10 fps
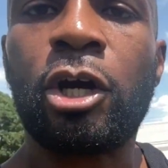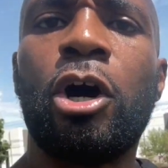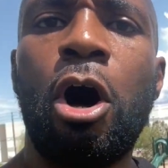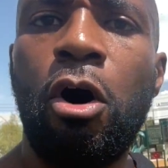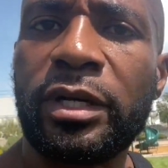her
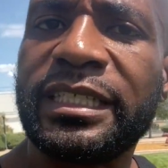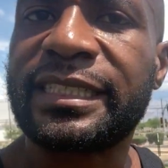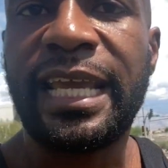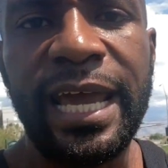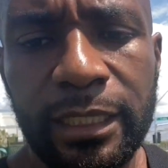oldest,
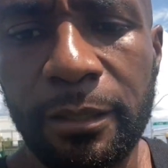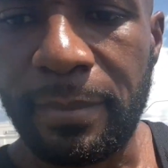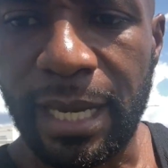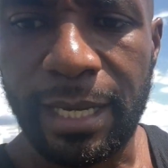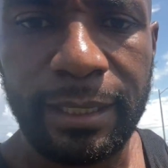Caleb,
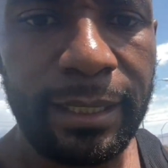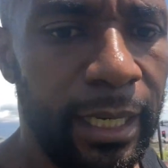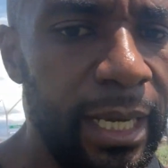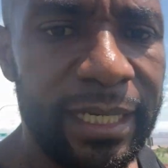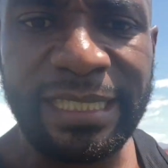man.
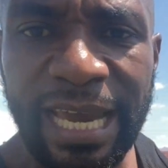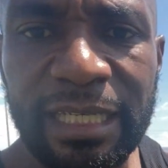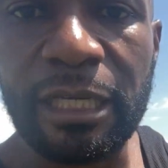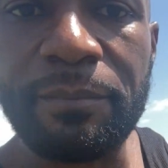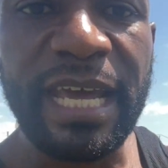
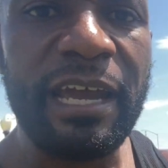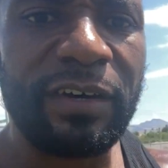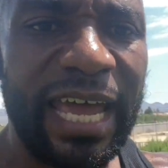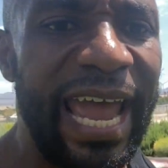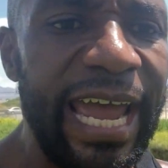Caleb,
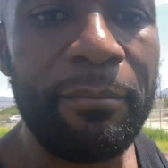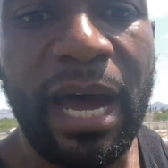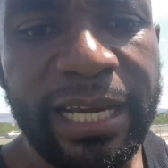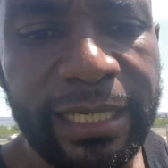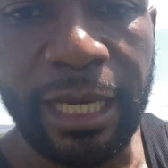Nava, and
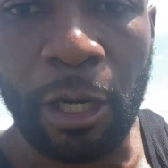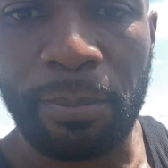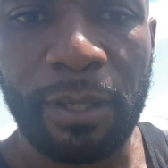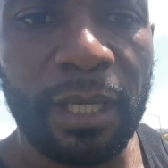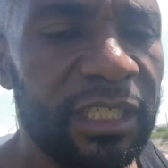Micah help
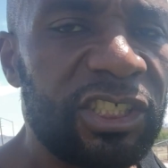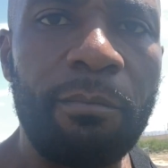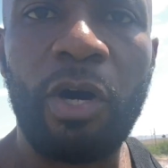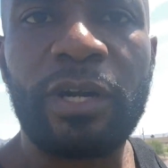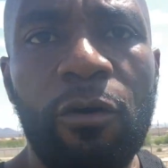
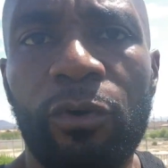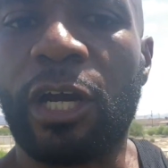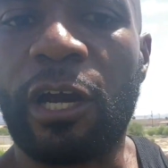Simone out with